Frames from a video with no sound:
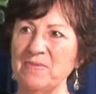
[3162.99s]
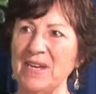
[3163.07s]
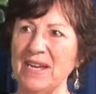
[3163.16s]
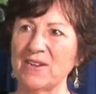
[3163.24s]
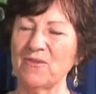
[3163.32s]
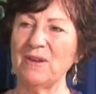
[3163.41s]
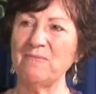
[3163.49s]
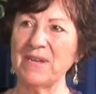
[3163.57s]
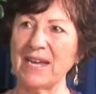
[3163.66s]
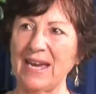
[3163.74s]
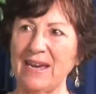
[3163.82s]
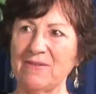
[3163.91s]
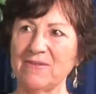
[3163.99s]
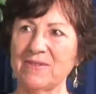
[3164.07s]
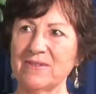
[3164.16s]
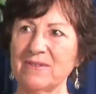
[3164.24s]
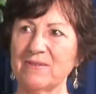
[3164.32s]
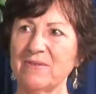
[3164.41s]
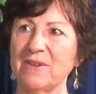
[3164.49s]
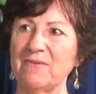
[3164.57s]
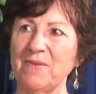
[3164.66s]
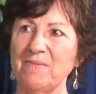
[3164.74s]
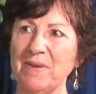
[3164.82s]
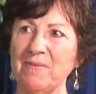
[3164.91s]
We had a great big house that quite a
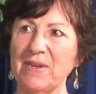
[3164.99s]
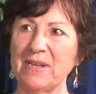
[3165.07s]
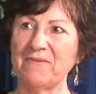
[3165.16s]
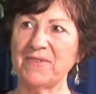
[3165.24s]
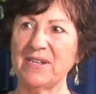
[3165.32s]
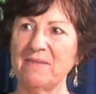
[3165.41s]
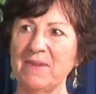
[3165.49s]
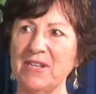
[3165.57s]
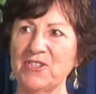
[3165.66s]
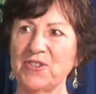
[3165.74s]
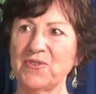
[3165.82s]
few people lived in, and my oh.